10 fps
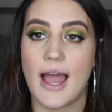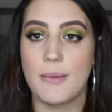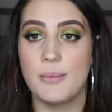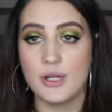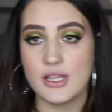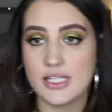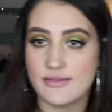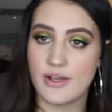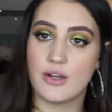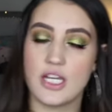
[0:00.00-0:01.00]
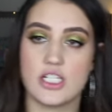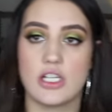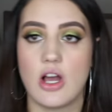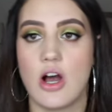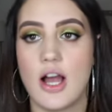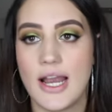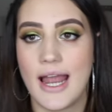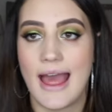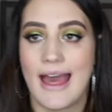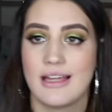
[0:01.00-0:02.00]
I put this foundation on
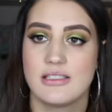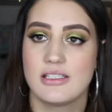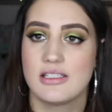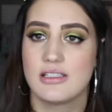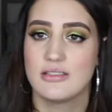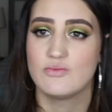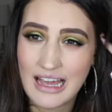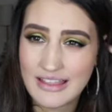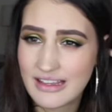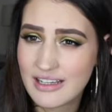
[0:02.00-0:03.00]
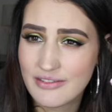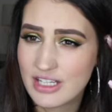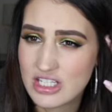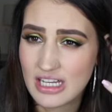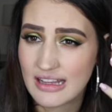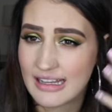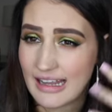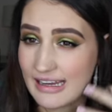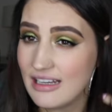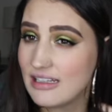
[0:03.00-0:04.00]
at, I think I finished at like
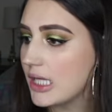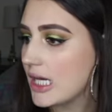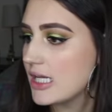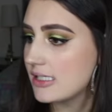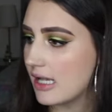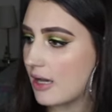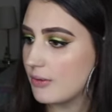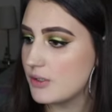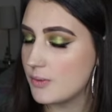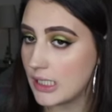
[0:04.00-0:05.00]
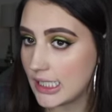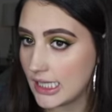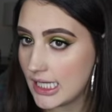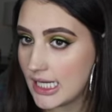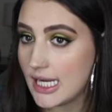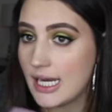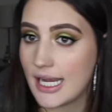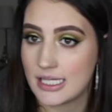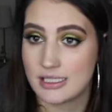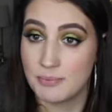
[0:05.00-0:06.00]
8 because I was running late and I
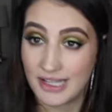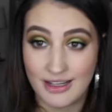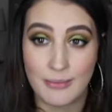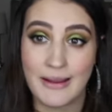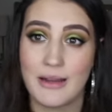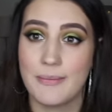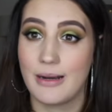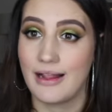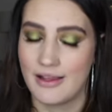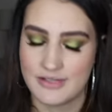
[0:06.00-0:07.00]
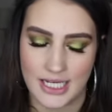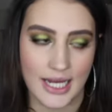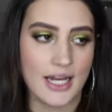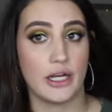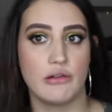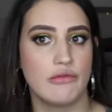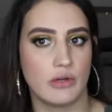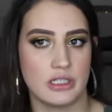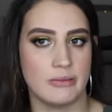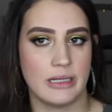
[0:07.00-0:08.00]
had to be there by 8, but I left at
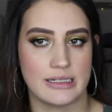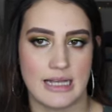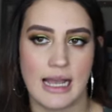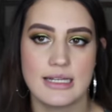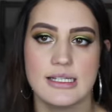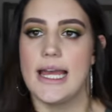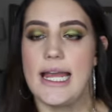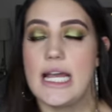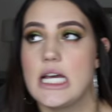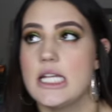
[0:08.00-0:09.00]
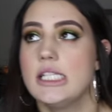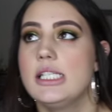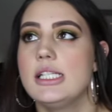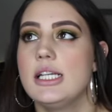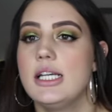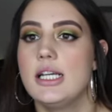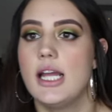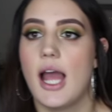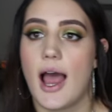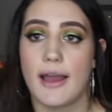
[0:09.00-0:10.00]
8:04 to be exact. And
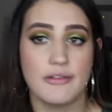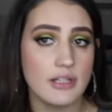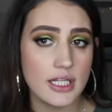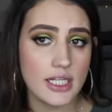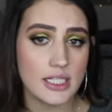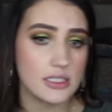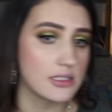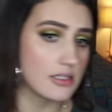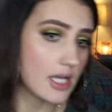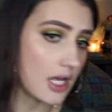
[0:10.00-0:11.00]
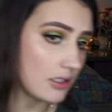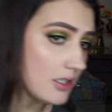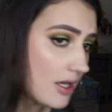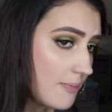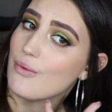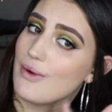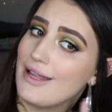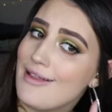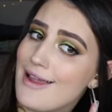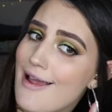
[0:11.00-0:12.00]
I feel like it's held up
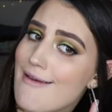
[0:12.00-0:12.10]
really